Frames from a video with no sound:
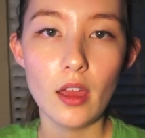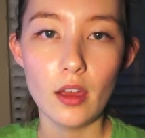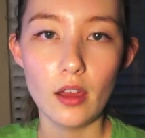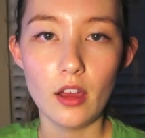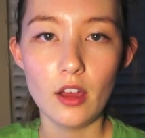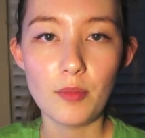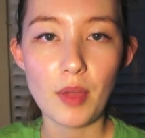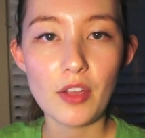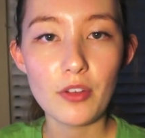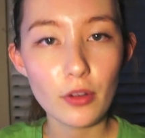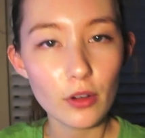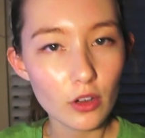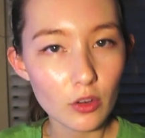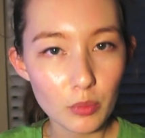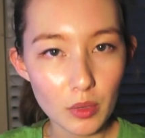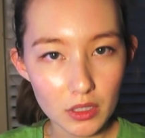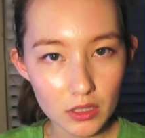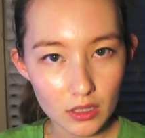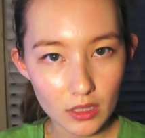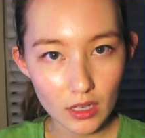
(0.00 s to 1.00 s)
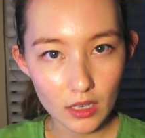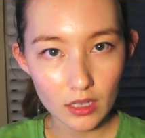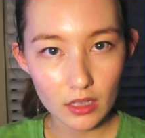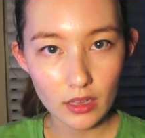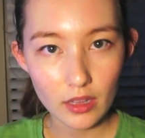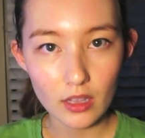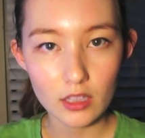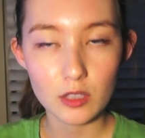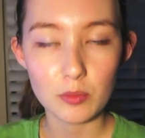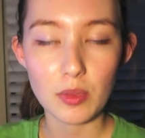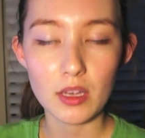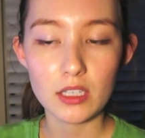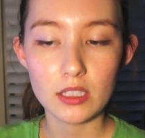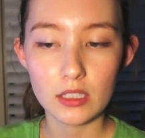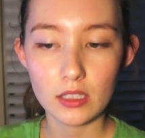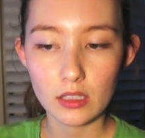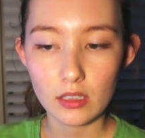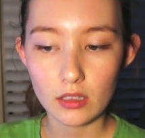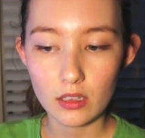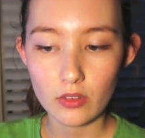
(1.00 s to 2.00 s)
I've heard of bentonite clay. It's
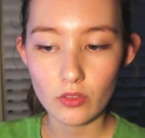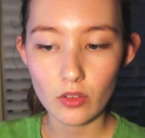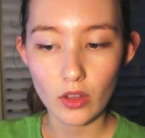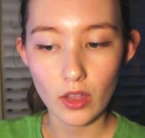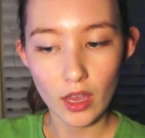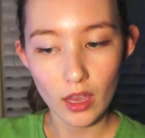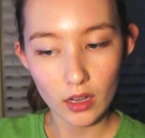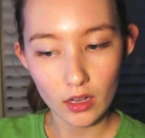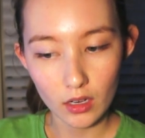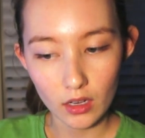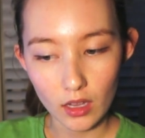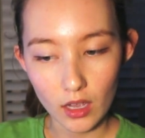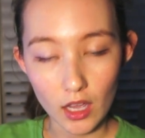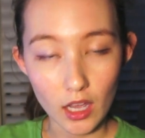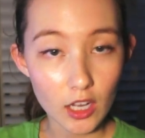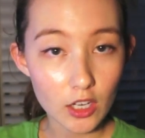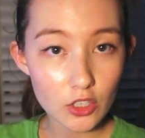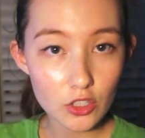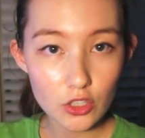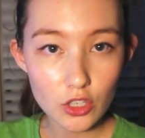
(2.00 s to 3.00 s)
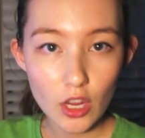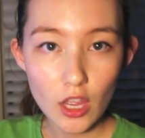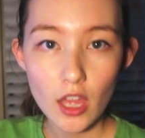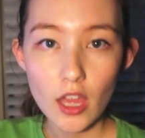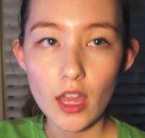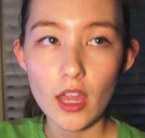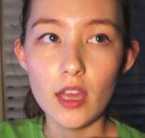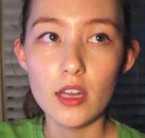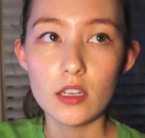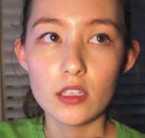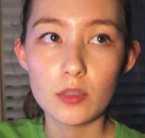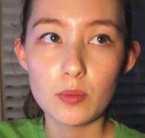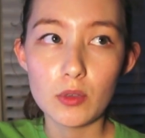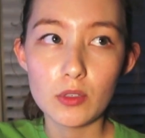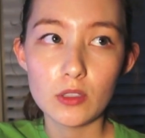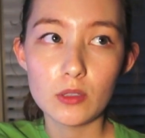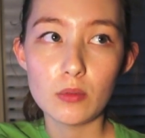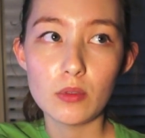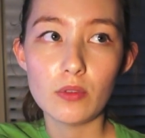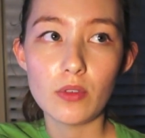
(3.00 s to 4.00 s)
basically volcanic ash and it's
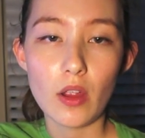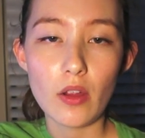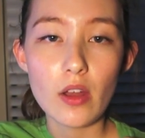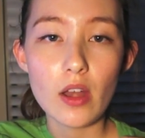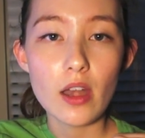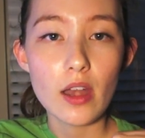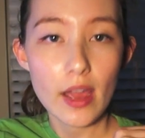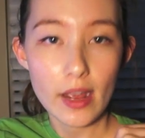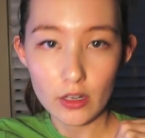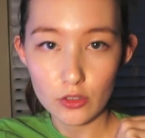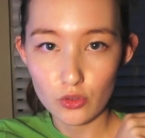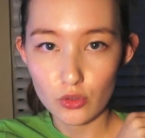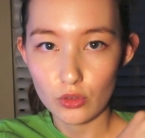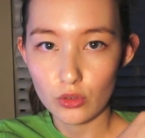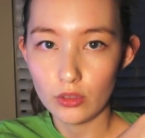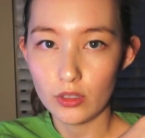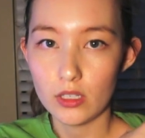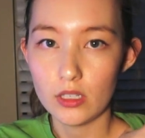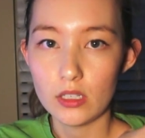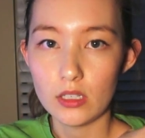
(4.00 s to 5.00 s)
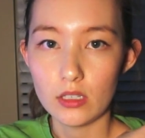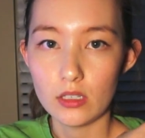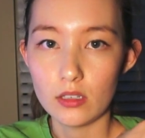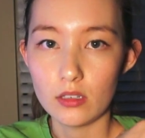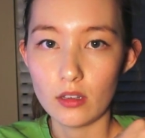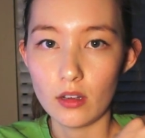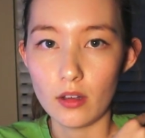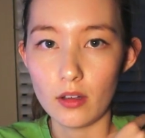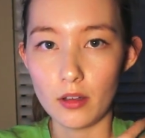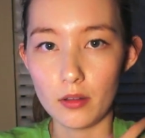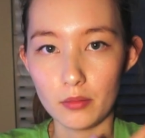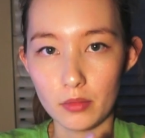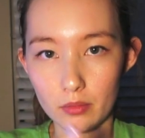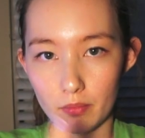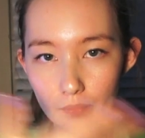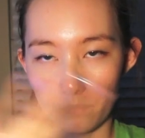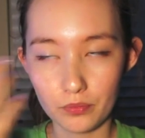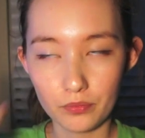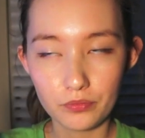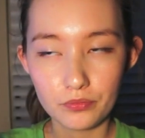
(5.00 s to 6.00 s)
supposed to be very natural and
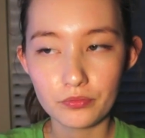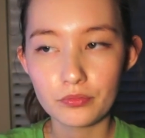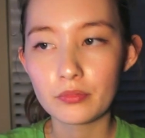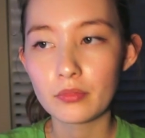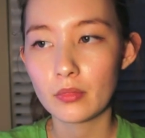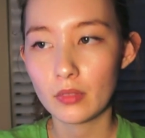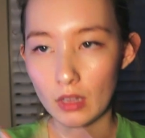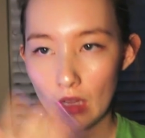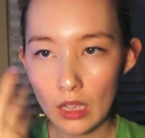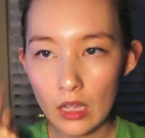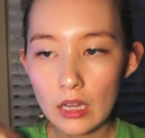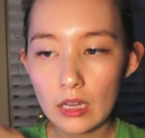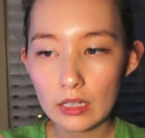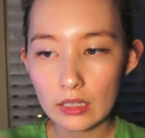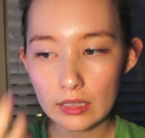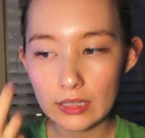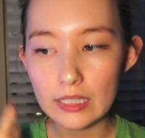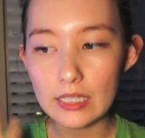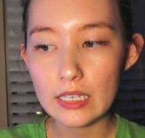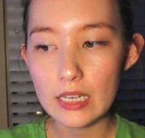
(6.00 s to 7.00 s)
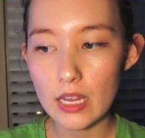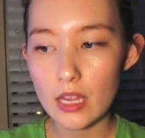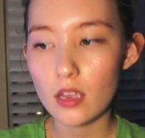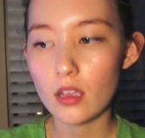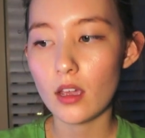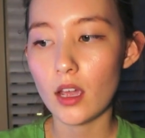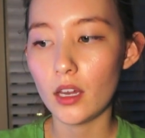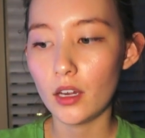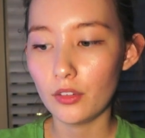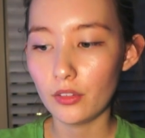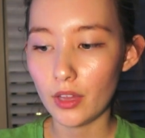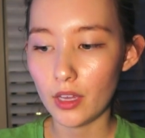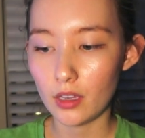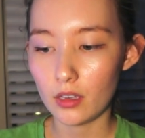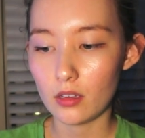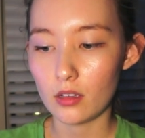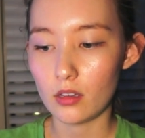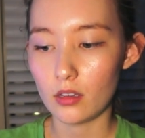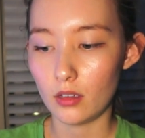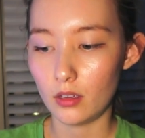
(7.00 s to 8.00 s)
cleaning, kind of
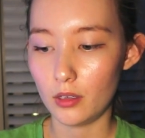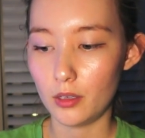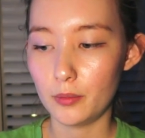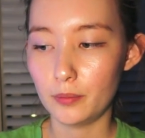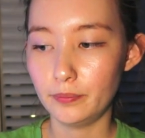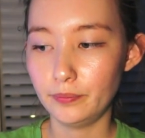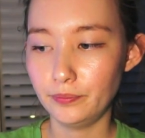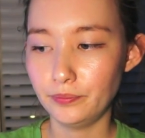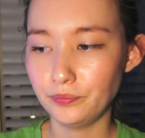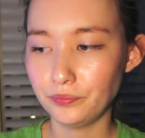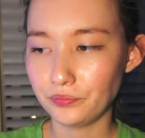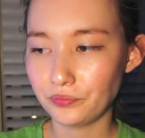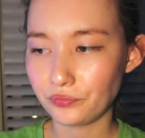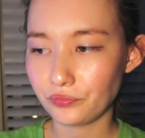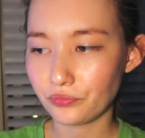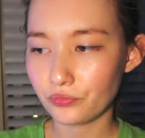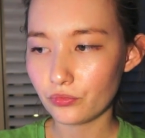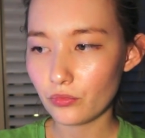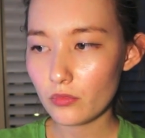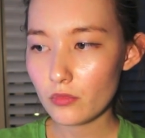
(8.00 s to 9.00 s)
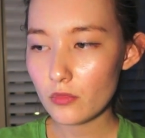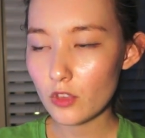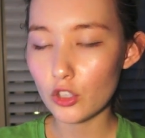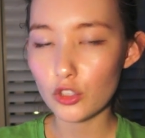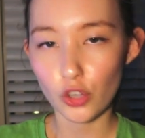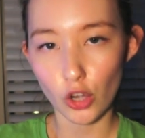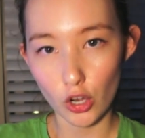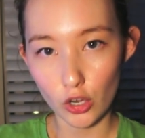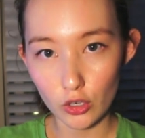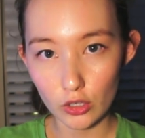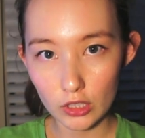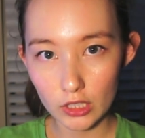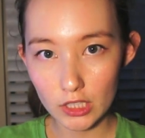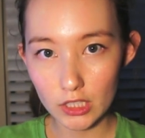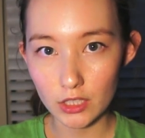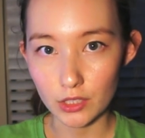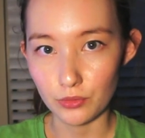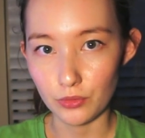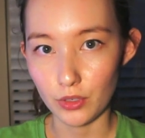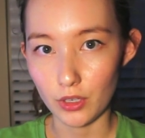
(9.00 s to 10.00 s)
like charcoal
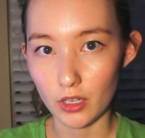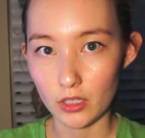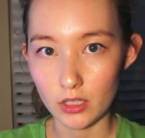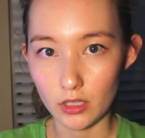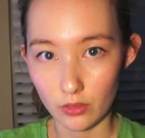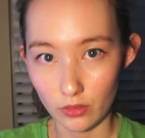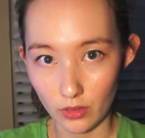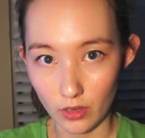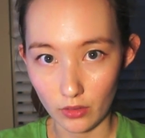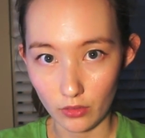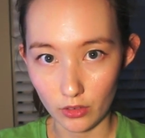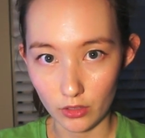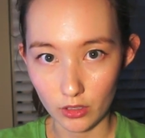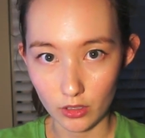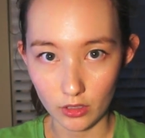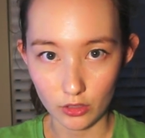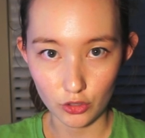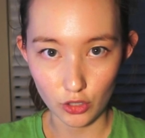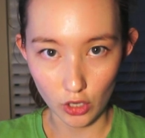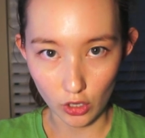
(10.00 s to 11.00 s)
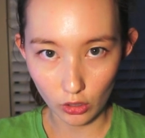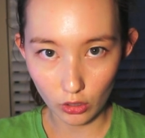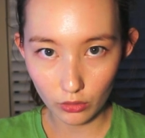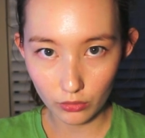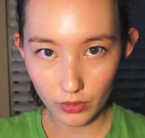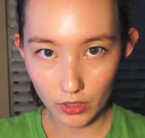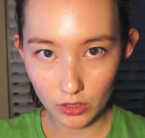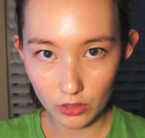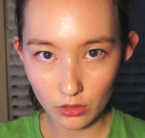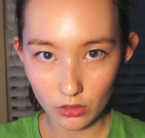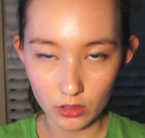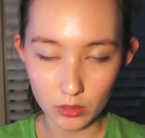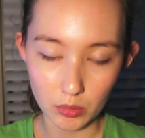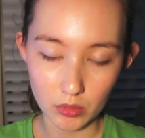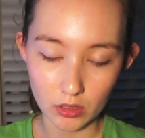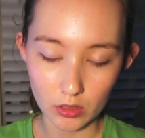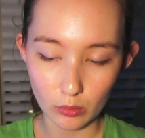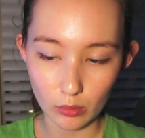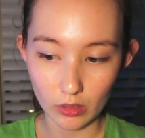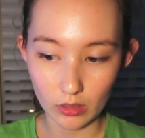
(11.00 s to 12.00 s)
is. If you guys have ever done a charcoal facial, it's
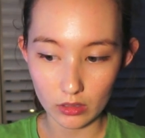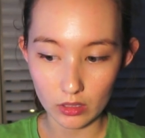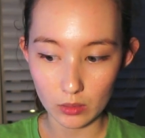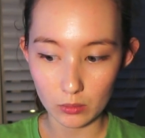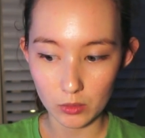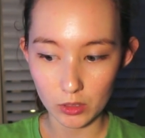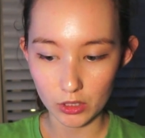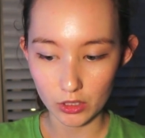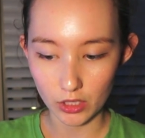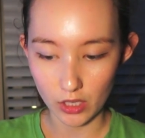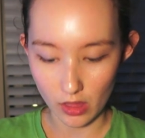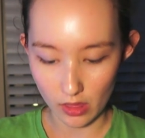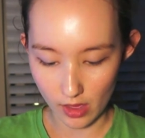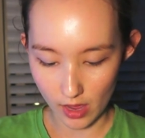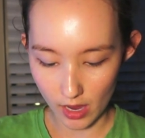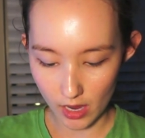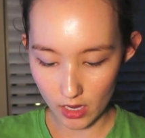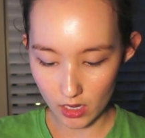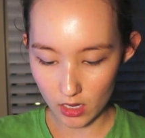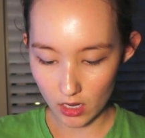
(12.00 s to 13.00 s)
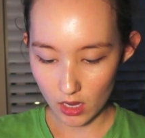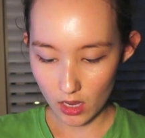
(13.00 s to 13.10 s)
supposed to be similar to that.